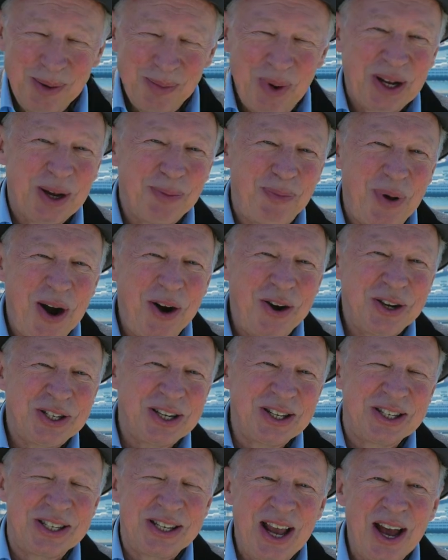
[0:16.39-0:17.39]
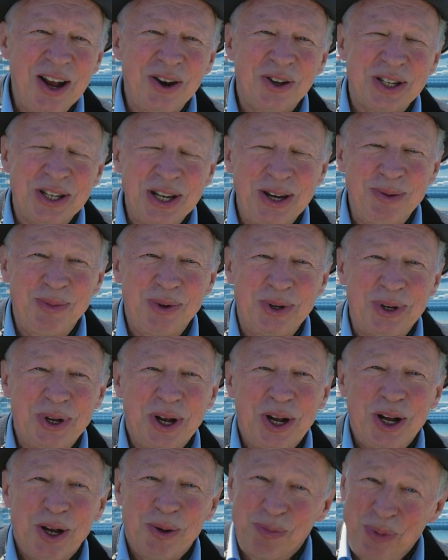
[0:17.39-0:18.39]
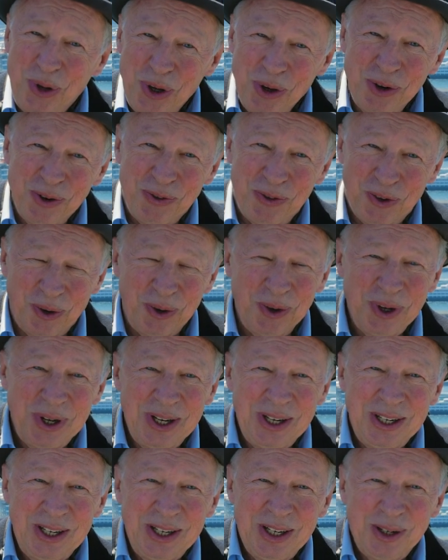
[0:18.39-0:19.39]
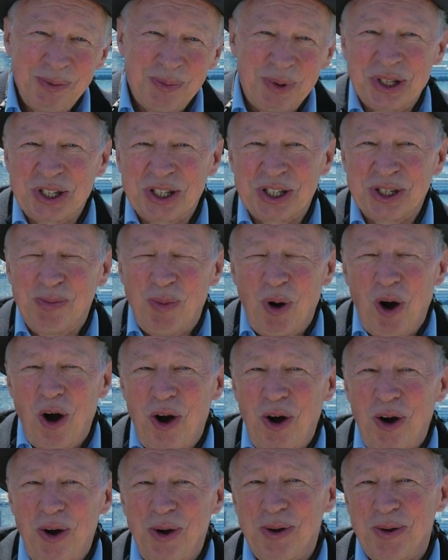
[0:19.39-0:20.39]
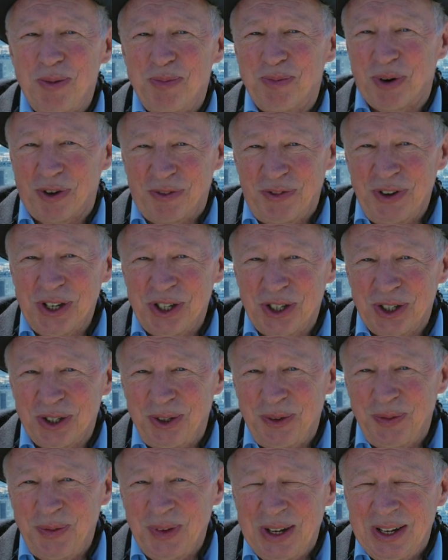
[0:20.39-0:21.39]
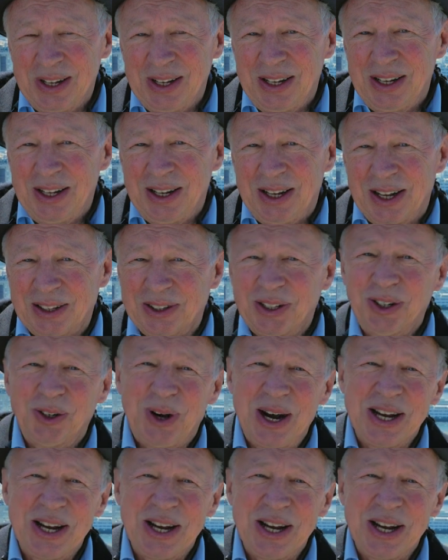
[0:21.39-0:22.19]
By comparison, Seattle seemed beautiful, but small, provincial, a little